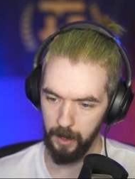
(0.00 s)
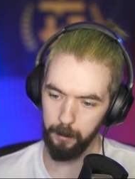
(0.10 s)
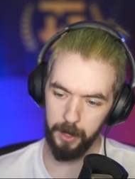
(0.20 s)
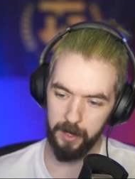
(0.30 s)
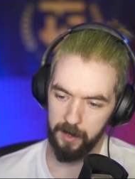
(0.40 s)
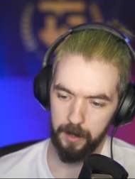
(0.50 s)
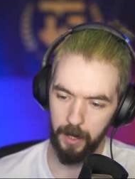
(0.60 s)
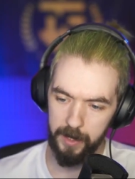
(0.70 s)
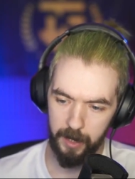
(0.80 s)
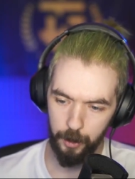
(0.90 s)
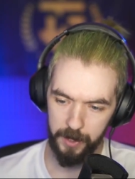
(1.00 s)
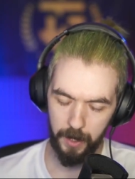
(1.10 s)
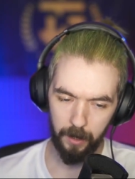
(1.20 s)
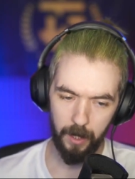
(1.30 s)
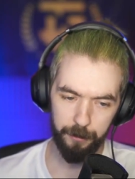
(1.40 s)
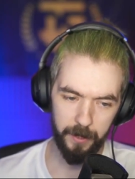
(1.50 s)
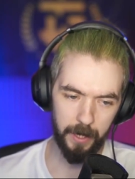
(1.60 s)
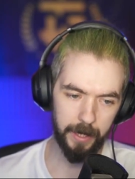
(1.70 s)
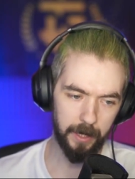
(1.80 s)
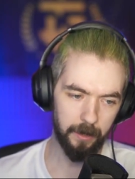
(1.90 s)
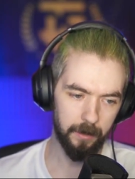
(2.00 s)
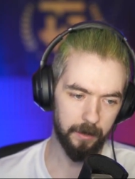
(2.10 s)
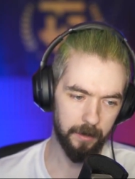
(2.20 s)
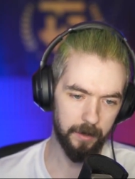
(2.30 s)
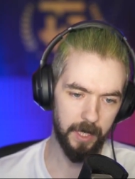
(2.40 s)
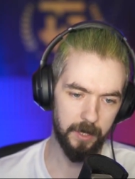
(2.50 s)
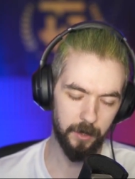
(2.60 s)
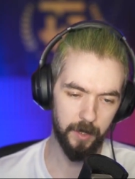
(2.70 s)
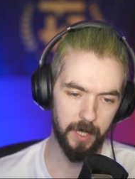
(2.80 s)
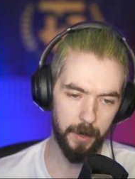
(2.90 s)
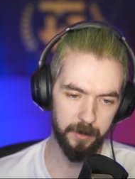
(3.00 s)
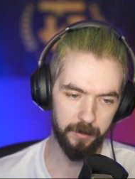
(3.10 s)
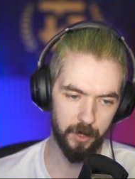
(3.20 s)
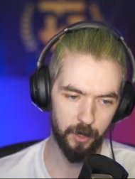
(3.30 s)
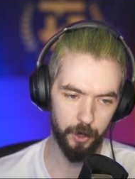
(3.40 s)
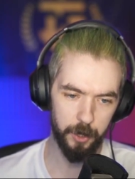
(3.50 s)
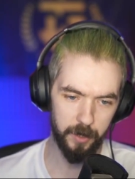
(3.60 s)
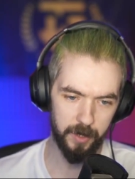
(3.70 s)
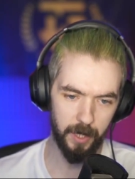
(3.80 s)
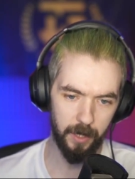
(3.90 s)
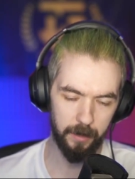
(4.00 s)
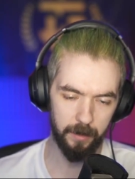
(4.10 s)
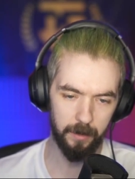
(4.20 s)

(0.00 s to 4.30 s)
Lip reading: But it's interesting. I feel like these are the types of discussions that